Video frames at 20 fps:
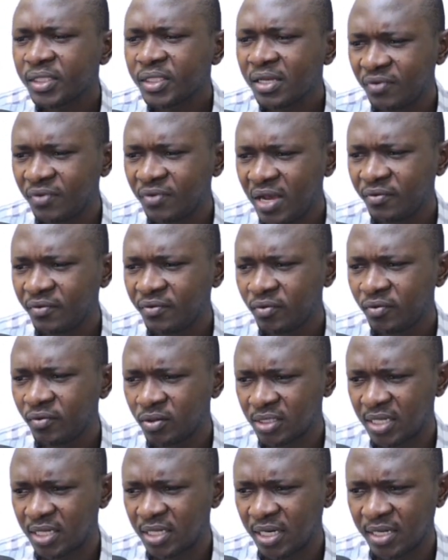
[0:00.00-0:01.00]
5 rules
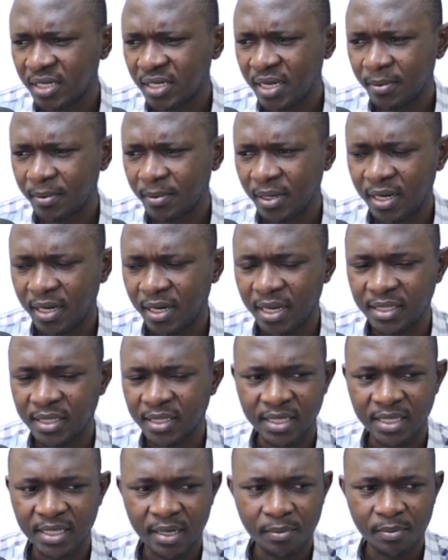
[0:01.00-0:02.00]
that govern a
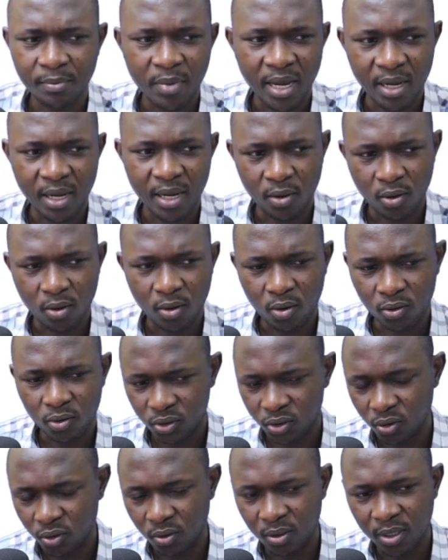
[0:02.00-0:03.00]
sale by
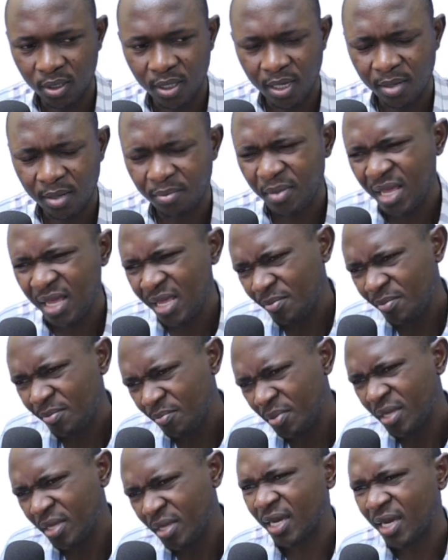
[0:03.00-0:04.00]
auction.
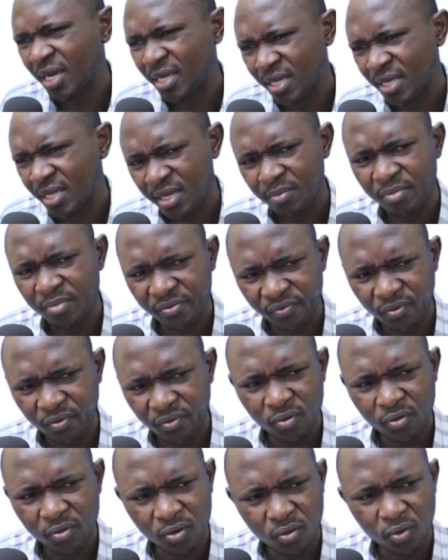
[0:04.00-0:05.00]
Maybe again,
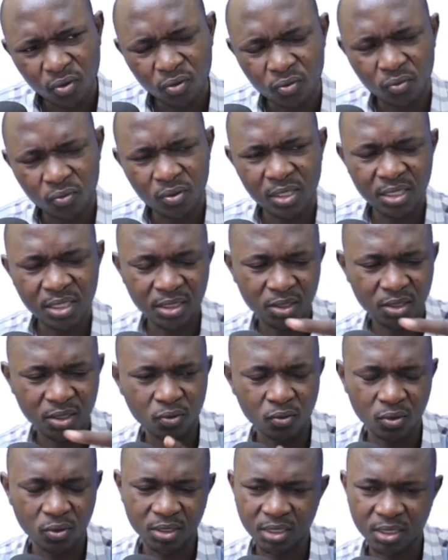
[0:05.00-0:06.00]
before we go to these
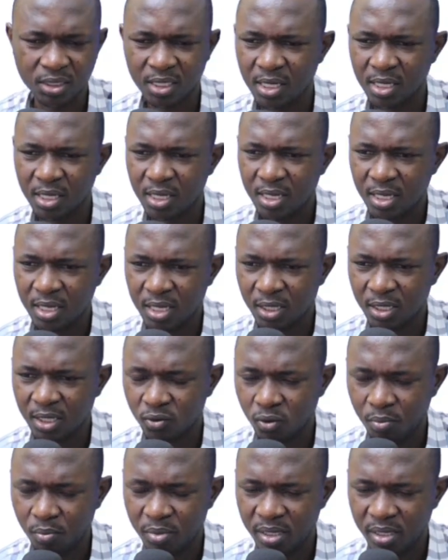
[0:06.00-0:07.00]
rules, it
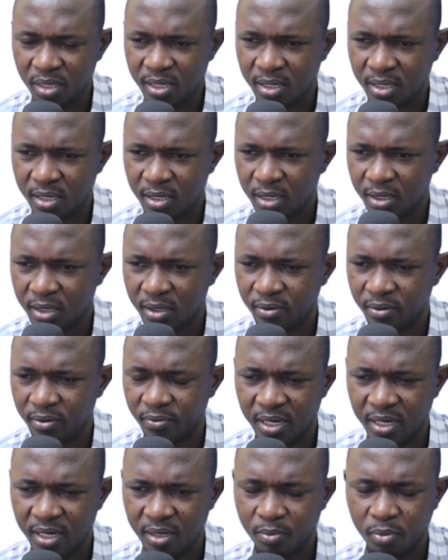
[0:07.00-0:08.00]
could be
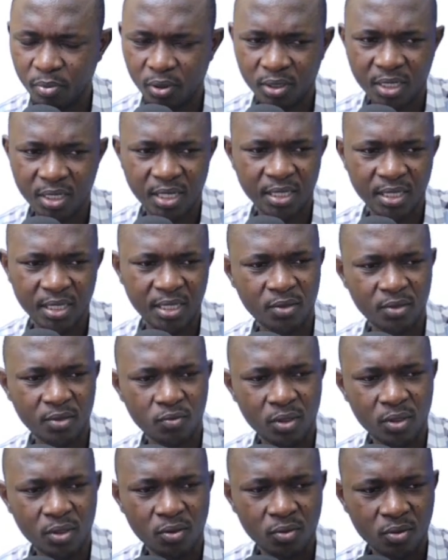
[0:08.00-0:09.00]
very important that
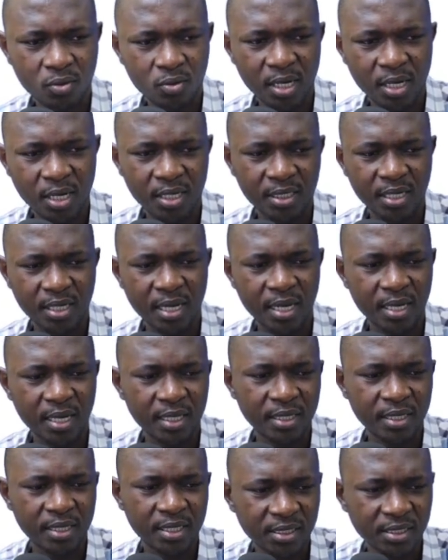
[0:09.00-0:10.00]
we look at
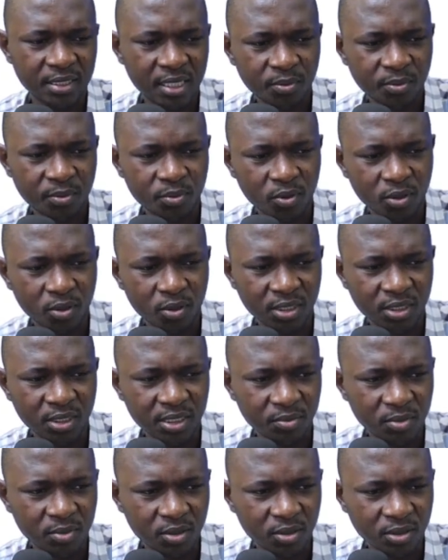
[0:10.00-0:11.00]
the sale process,
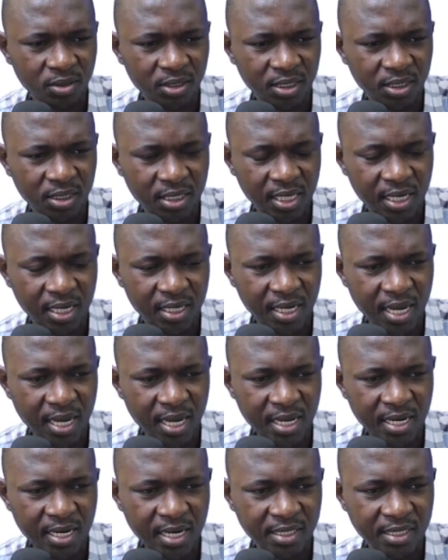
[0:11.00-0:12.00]
because it can
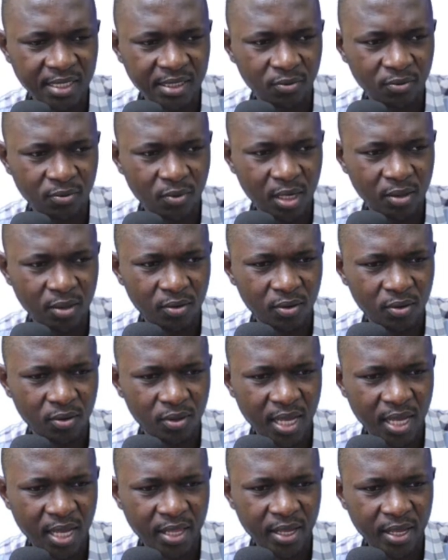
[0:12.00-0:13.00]
guide us in one or the
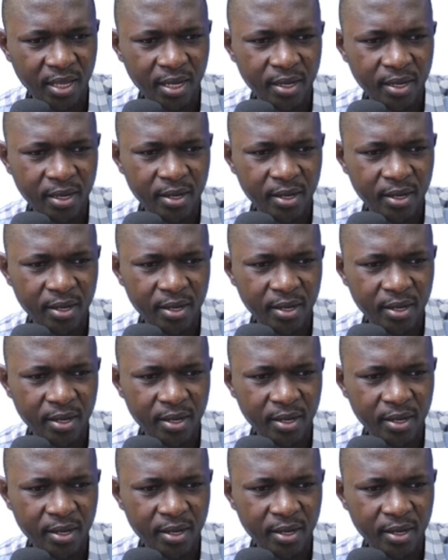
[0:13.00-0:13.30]
other.